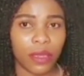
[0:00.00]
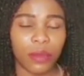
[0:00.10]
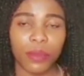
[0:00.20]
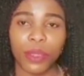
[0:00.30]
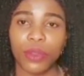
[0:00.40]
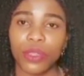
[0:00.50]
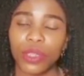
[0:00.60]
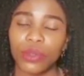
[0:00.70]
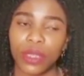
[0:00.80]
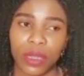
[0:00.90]
The baby
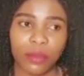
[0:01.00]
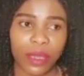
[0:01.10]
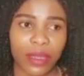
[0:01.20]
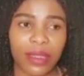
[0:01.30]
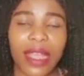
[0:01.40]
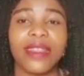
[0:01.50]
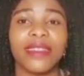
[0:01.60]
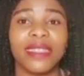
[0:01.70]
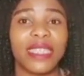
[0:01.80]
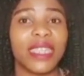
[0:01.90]
goes to 10 months
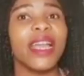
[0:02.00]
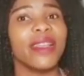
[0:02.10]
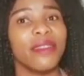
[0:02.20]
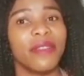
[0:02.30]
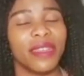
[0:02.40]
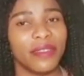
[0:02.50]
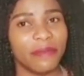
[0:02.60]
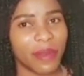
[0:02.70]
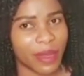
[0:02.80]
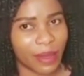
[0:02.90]
and still I never
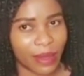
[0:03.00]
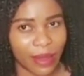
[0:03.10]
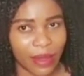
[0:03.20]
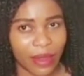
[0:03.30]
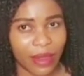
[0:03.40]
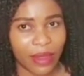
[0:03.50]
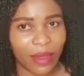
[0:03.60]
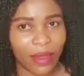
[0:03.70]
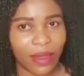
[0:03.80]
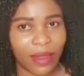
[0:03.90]
give birth.
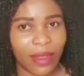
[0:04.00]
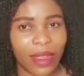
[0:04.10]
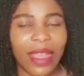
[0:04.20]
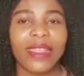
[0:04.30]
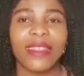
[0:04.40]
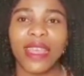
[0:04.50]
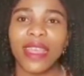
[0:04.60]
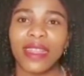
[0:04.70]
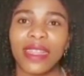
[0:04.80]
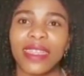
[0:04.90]

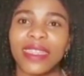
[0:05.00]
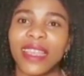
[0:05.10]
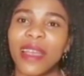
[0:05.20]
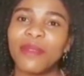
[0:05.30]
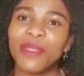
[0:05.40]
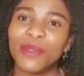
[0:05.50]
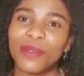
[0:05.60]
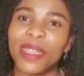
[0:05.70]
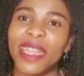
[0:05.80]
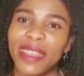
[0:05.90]
Then it comes
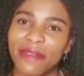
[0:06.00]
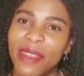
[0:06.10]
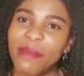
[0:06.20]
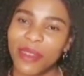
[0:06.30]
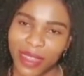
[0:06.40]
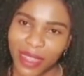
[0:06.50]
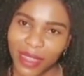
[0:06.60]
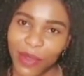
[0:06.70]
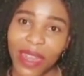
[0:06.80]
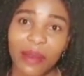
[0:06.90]
to 11
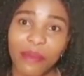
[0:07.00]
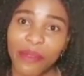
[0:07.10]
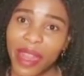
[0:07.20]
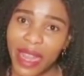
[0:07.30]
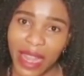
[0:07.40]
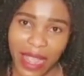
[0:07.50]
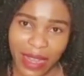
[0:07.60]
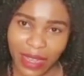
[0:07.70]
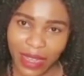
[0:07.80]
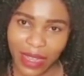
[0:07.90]
months when I'm
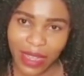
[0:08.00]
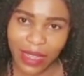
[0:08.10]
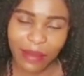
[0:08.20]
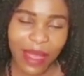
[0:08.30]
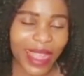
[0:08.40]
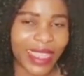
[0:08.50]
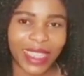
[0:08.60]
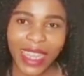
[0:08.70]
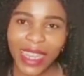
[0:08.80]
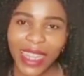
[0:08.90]
pregnant. My
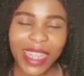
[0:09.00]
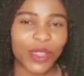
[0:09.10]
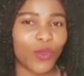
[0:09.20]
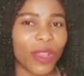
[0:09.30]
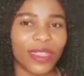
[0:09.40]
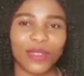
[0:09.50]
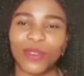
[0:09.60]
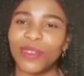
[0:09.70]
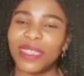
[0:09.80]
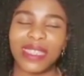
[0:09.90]
journey, it was
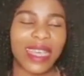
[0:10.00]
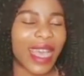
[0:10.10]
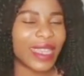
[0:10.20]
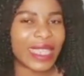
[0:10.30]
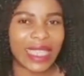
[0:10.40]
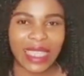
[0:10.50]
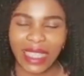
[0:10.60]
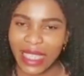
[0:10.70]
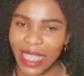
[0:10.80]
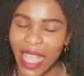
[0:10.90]
not that
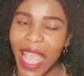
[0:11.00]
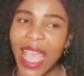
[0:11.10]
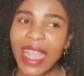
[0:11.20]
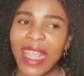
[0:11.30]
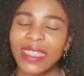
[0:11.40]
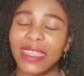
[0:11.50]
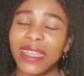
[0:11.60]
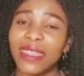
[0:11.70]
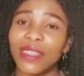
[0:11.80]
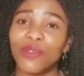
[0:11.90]
easy, and I
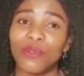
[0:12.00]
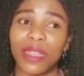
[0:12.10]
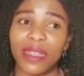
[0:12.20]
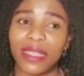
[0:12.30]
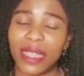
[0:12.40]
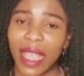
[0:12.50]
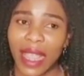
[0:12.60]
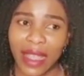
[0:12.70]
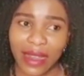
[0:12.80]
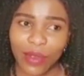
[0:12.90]
started to get
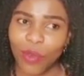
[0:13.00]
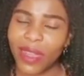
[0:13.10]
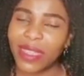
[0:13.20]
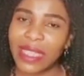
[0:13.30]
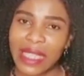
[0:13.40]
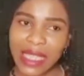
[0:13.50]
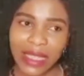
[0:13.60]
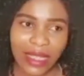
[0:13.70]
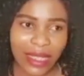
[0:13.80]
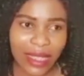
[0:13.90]
scared. What's
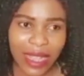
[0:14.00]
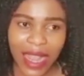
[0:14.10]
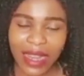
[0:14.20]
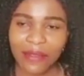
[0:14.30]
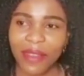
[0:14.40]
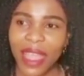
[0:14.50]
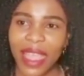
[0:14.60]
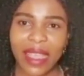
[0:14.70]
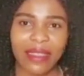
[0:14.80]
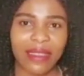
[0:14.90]
this? I never
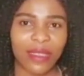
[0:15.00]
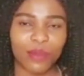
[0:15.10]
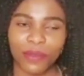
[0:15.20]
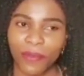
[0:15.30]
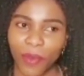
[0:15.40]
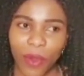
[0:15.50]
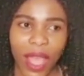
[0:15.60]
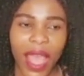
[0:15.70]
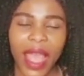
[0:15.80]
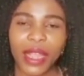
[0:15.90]
hear this before.
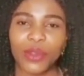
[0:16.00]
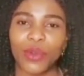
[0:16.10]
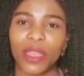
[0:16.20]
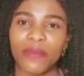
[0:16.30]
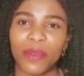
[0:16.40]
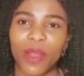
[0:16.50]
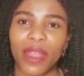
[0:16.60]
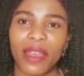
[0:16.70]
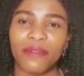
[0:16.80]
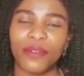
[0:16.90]
I know
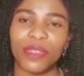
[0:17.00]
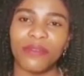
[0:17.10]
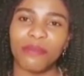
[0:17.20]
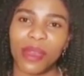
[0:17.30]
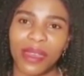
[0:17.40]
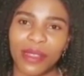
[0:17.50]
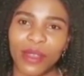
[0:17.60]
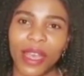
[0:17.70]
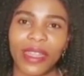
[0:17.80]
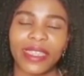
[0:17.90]
everyone have to give birth
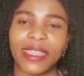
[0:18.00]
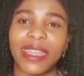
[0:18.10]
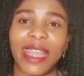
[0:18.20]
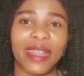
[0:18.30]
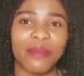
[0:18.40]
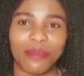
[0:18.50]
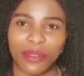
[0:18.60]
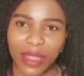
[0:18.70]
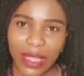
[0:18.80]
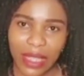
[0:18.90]
at 9
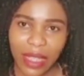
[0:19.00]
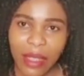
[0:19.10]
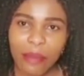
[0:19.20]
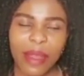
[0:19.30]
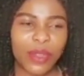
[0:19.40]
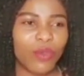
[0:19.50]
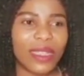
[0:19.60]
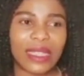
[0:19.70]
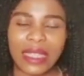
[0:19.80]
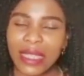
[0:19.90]
months, but
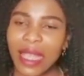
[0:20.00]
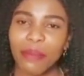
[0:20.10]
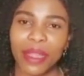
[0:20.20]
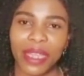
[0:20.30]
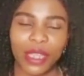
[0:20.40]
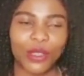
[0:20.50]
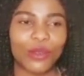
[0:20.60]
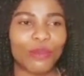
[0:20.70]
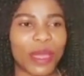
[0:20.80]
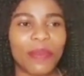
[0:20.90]
what's this happening
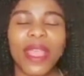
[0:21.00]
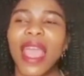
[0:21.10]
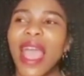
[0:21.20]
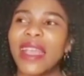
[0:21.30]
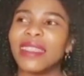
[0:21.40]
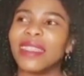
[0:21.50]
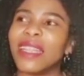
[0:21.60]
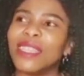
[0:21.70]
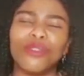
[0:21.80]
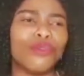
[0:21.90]
to me? I
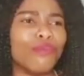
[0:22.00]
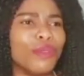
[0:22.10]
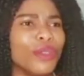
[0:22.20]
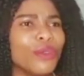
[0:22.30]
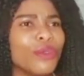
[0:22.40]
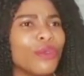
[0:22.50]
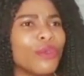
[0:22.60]
started to be